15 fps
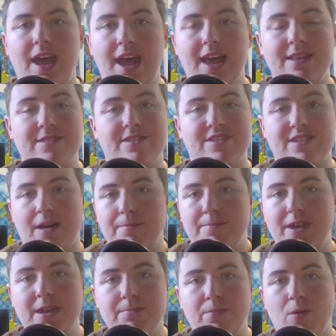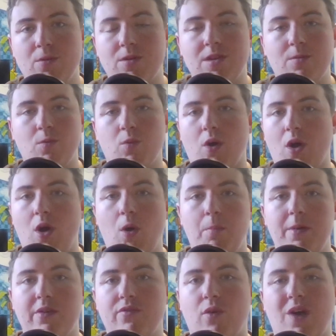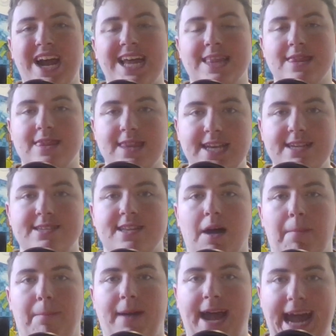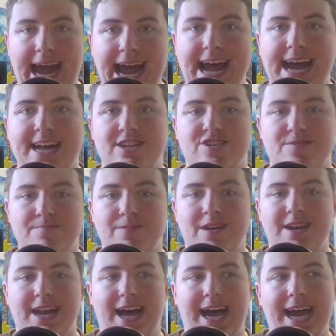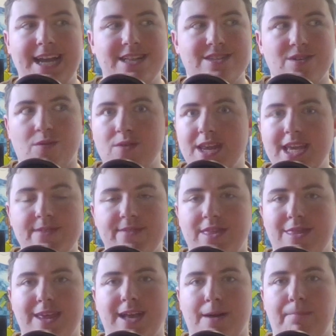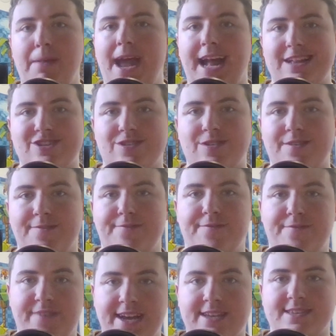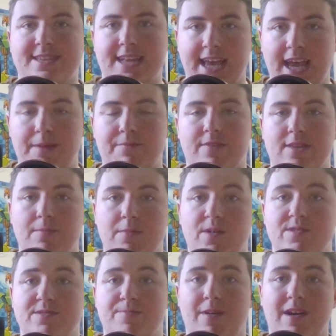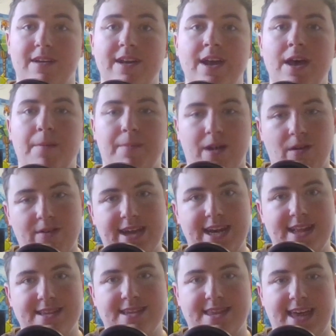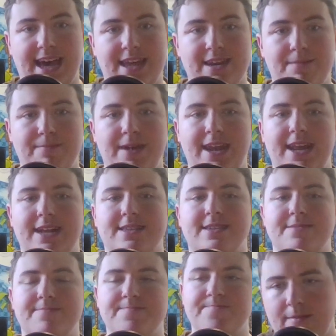And some people were hoping for at least a patch, but I don't even think a patch could have fixed the game for the most part, but I'll get into that in a minute.